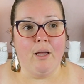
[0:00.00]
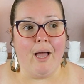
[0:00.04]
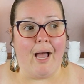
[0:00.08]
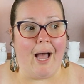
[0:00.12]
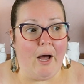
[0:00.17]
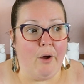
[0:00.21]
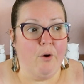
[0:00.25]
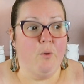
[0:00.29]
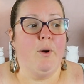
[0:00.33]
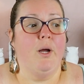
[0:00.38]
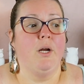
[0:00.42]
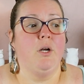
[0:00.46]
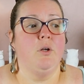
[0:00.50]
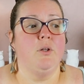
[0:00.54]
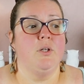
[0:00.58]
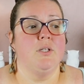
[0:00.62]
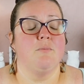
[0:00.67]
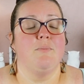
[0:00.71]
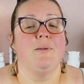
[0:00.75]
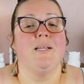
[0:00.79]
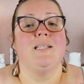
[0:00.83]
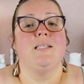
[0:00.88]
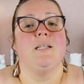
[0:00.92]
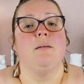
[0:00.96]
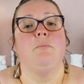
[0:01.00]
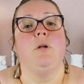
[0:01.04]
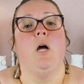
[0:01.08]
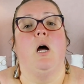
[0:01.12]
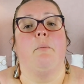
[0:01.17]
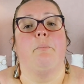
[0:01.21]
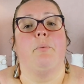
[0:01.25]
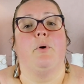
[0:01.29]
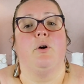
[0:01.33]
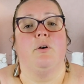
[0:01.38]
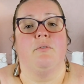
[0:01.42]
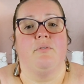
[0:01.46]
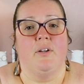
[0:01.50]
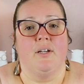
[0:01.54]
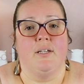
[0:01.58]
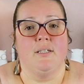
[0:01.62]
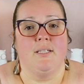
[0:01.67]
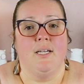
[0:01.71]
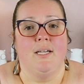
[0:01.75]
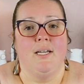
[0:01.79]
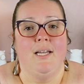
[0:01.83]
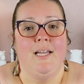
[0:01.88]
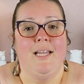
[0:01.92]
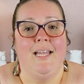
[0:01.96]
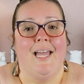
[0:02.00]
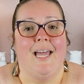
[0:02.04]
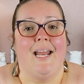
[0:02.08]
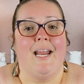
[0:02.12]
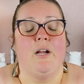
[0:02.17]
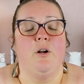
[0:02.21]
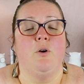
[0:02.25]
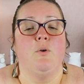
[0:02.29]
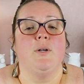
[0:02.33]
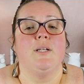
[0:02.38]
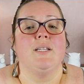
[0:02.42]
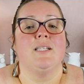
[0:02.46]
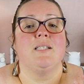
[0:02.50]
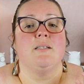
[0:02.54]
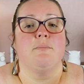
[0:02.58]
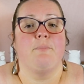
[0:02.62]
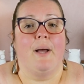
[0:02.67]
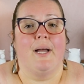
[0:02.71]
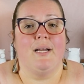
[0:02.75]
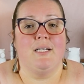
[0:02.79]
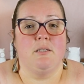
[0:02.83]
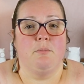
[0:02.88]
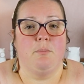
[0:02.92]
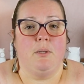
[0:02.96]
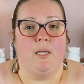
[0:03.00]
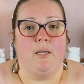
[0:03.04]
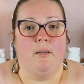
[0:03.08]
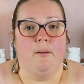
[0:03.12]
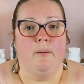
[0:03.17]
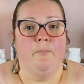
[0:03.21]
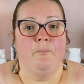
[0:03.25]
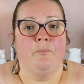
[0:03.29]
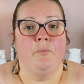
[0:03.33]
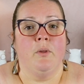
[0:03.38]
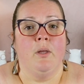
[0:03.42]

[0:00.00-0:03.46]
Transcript: How do I know this? Because I'm not perfect and I don't expect to be.